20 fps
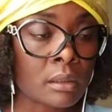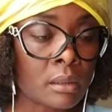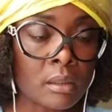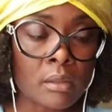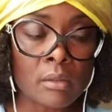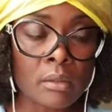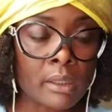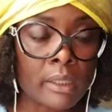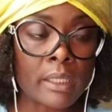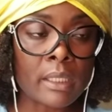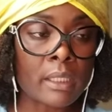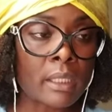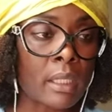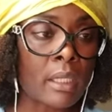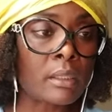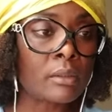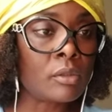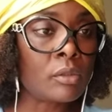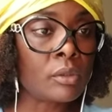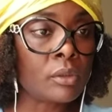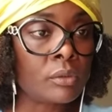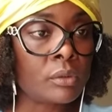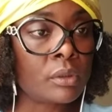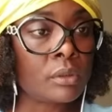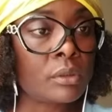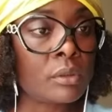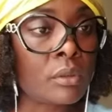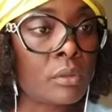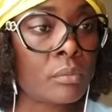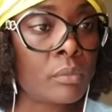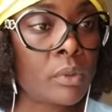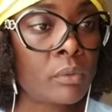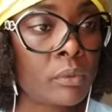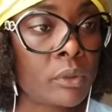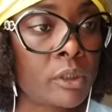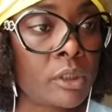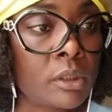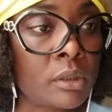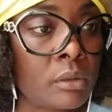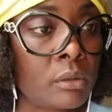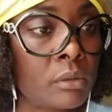Oh, yeah, I know you just told me what she's